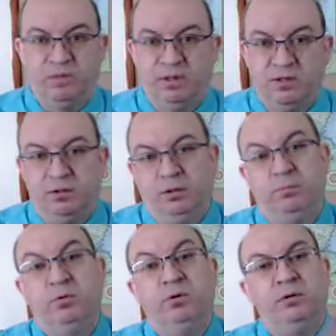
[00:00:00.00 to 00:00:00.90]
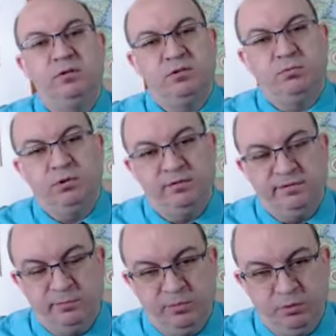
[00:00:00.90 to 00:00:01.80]
So the purest water
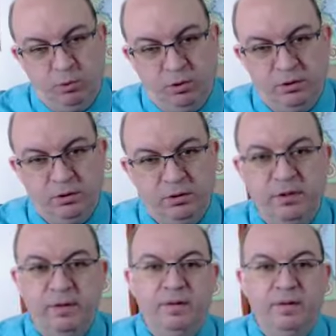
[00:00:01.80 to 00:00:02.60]
from the world,